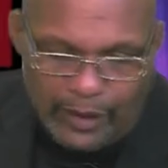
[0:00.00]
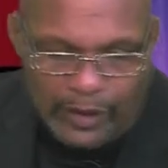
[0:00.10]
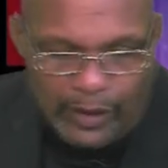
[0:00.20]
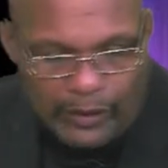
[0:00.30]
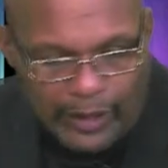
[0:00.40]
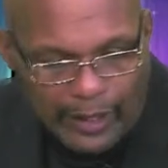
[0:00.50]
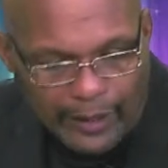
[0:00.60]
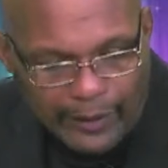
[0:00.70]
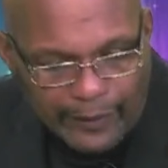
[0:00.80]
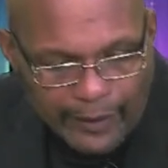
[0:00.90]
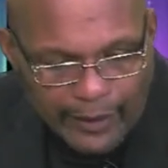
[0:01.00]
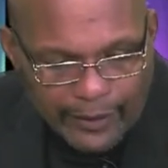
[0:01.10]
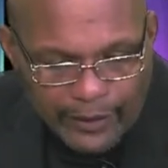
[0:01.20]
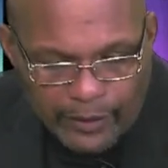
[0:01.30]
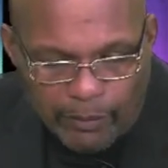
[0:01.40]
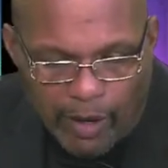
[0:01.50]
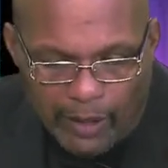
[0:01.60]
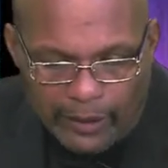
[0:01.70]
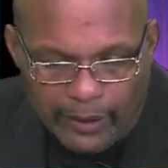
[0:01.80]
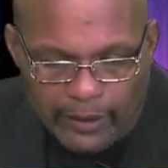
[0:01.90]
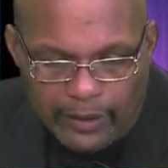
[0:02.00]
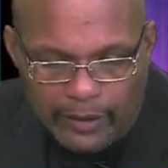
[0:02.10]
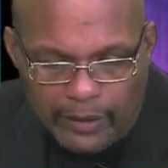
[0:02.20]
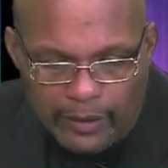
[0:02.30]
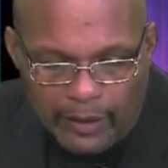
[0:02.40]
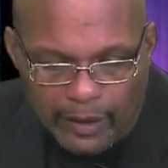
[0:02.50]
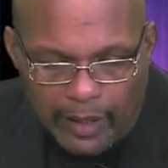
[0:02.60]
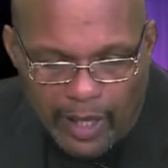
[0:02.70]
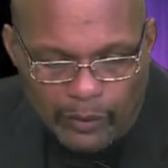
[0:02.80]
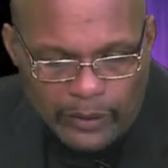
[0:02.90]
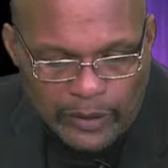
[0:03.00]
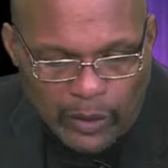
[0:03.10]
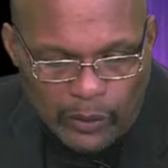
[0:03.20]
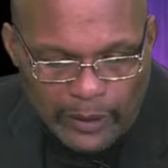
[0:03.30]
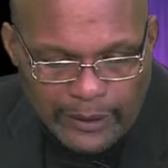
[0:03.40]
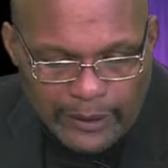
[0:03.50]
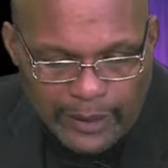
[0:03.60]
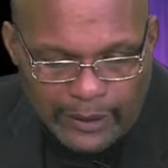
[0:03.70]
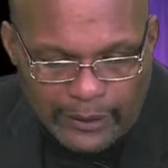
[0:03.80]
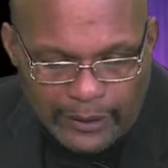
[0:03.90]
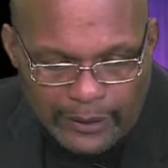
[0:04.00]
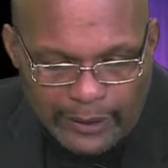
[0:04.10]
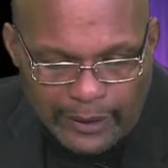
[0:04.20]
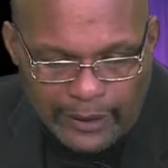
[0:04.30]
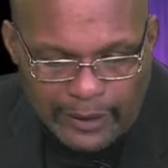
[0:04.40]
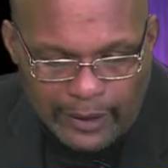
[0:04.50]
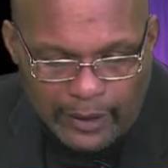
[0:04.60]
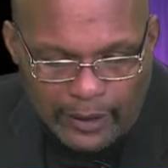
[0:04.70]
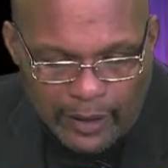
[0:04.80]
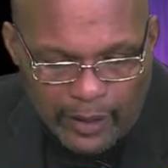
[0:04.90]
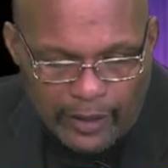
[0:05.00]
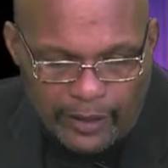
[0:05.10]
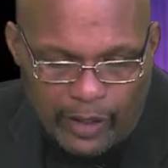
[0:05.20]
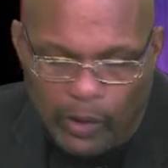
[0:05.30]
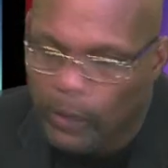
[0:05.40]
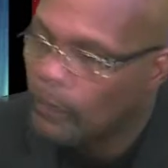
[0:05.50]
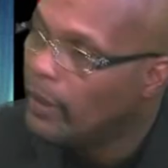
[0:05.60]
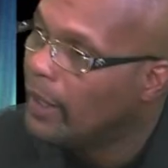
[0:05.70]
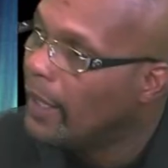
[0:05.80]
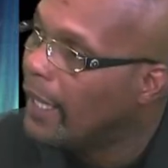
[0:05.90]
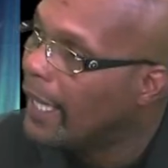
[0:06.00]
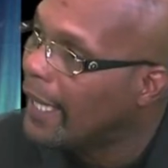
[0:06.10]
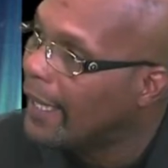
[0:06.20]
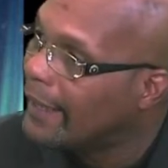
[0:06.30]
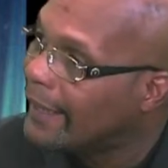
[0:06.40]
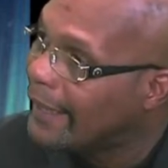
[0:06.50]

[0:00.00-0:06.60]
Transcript: Okay, in this market, I was told that sellers are selling their current home and